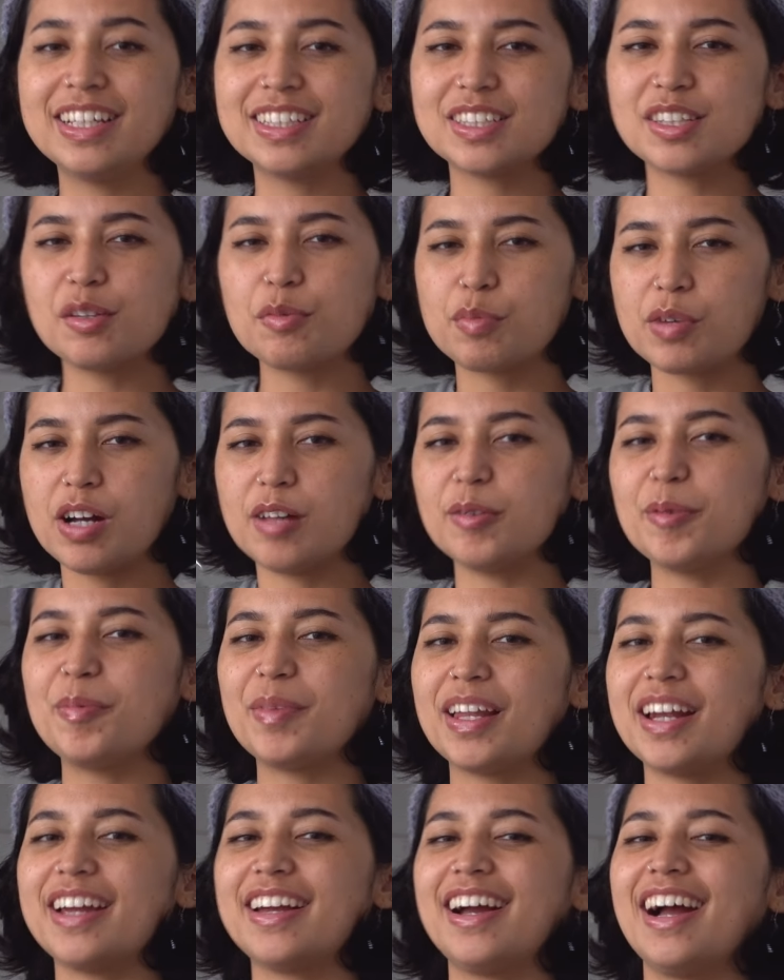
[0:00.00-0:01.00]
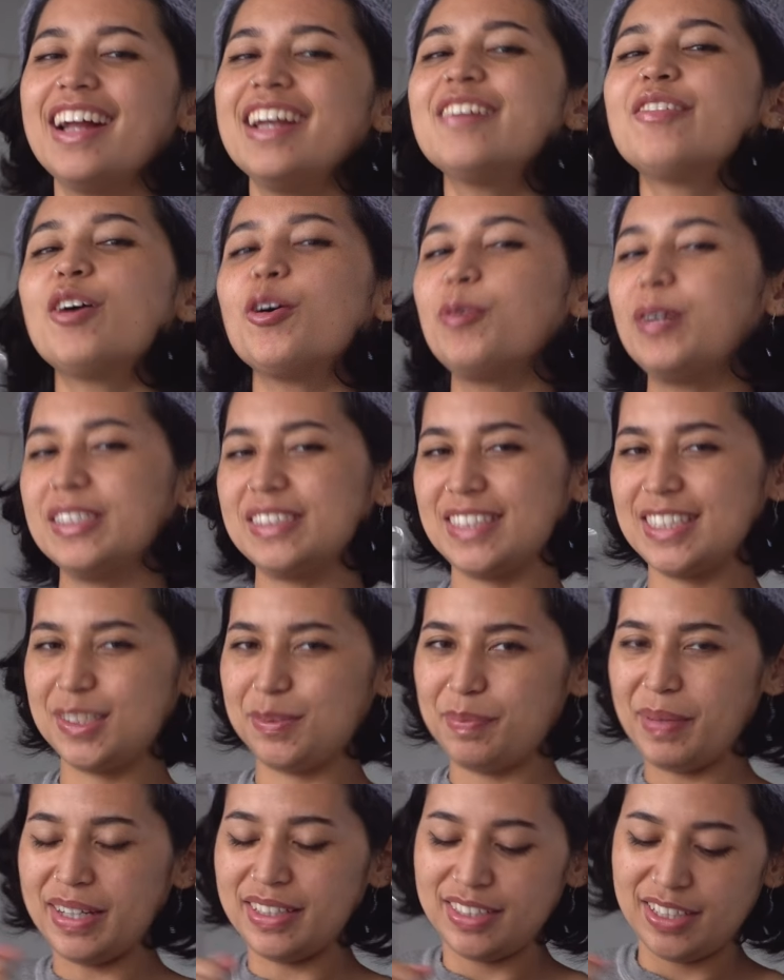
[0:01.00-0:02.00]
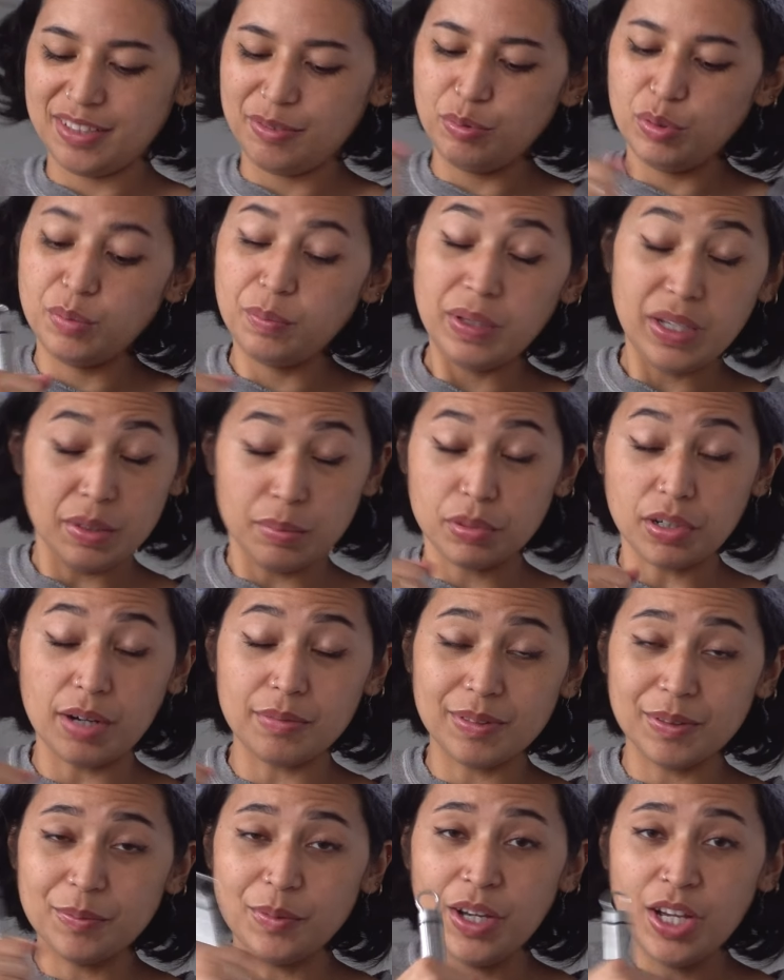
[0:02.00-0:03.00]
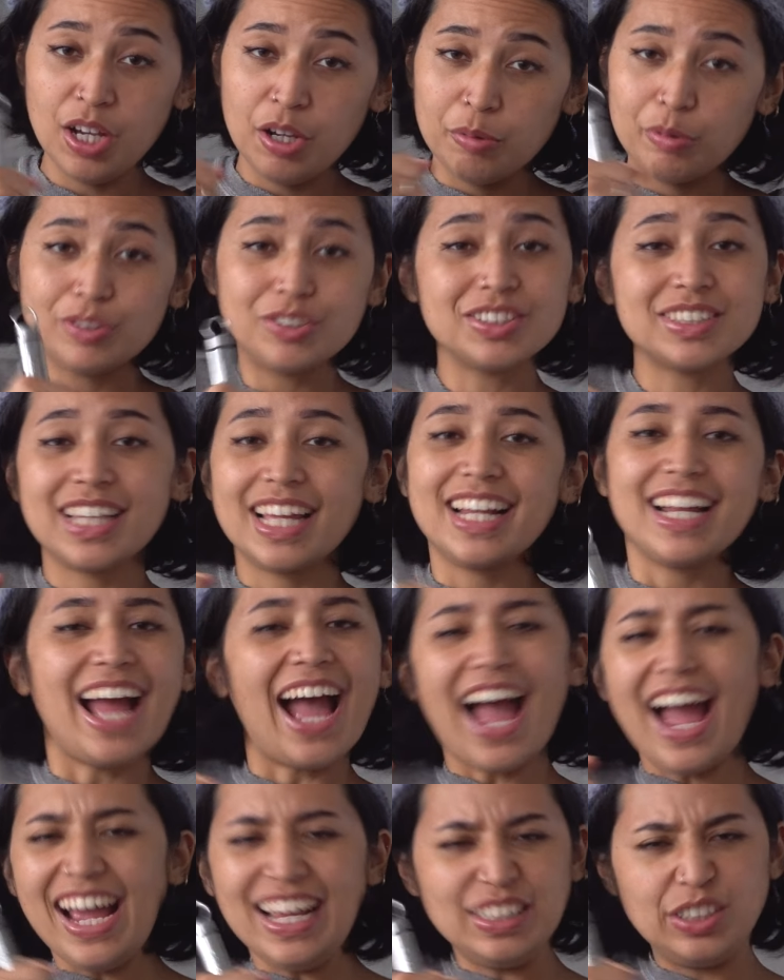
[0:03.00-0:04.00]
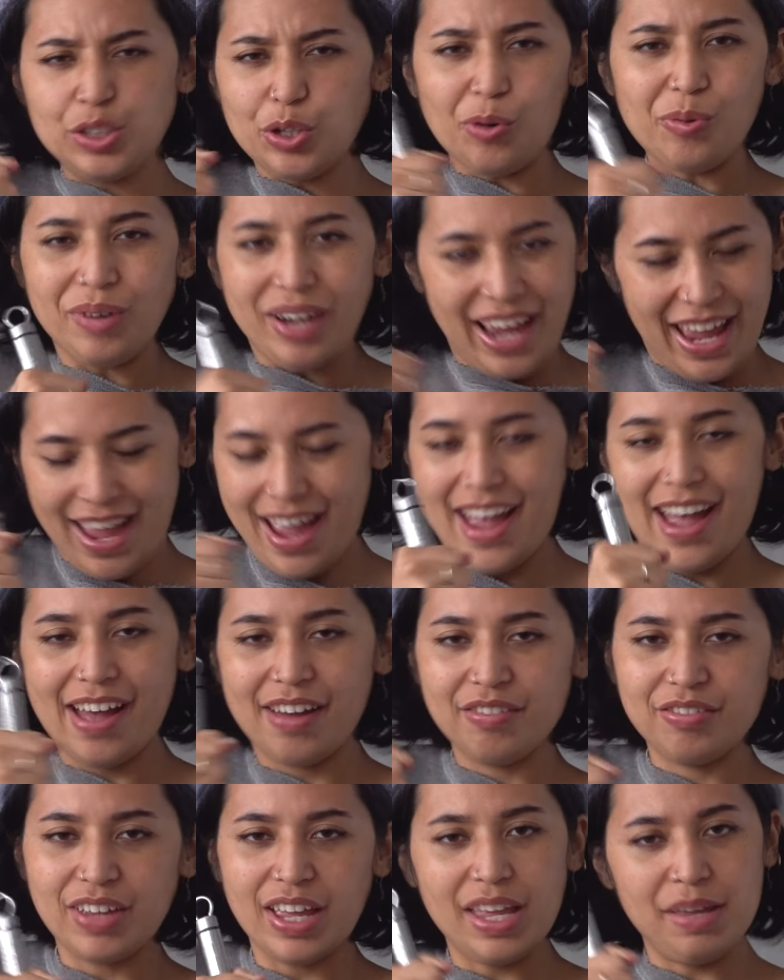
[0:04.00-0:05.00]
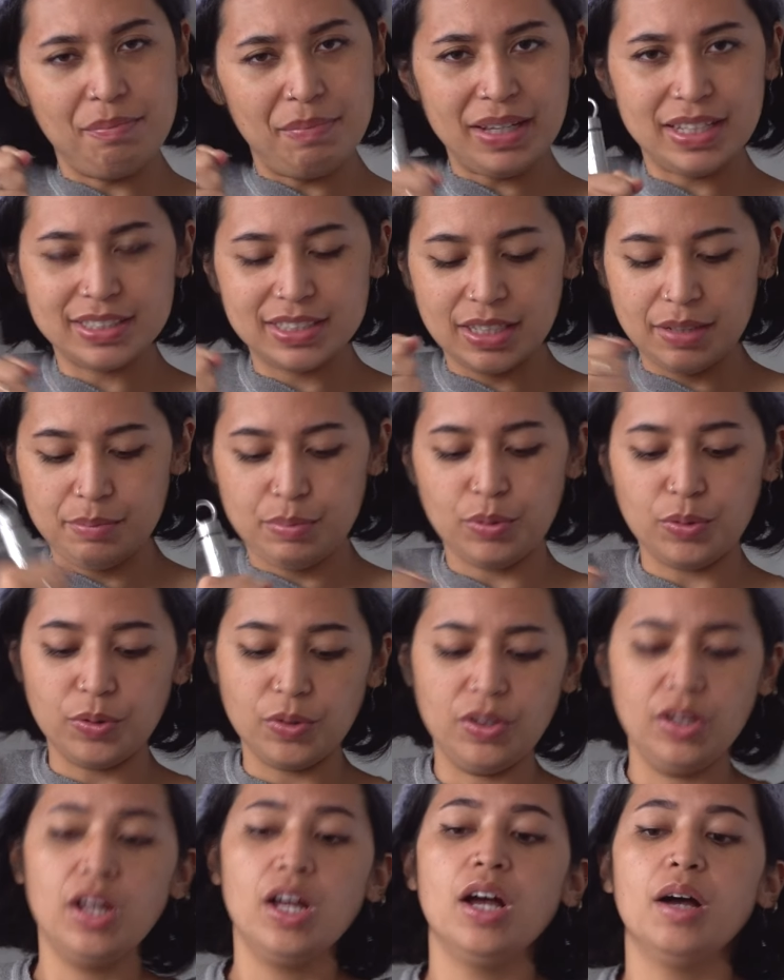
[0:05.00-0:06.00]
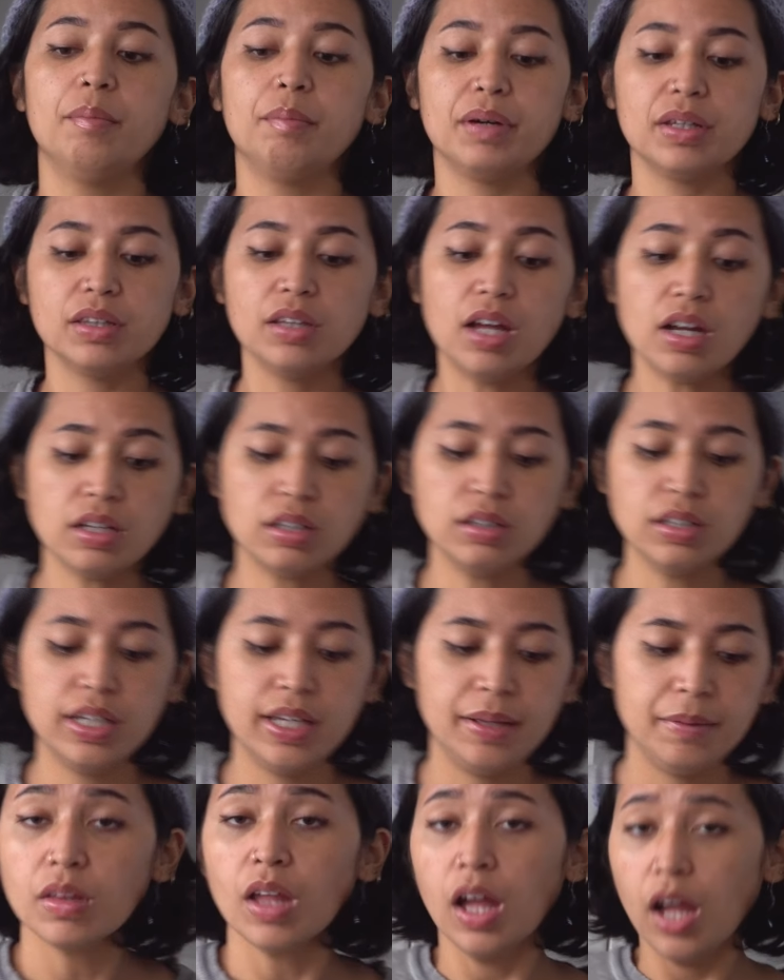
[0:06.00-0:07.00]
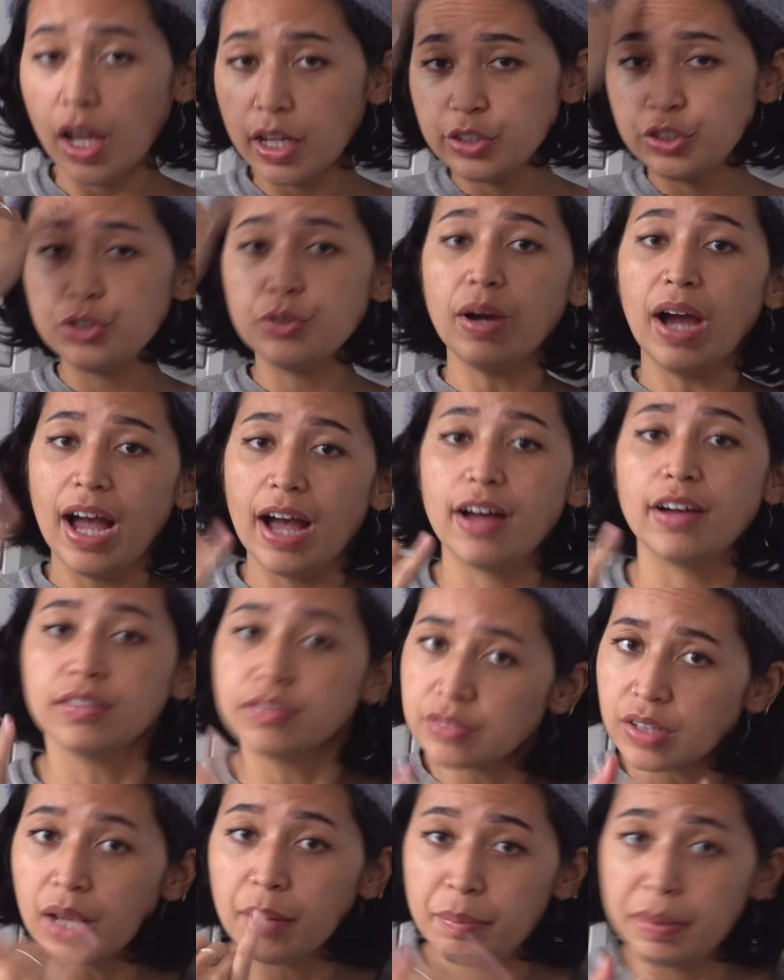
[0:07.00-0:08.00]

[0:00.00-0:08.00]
into the problem that I kind of always suspected would be a problem, which is that I don't have a mixing bowl. But luckily, I do have a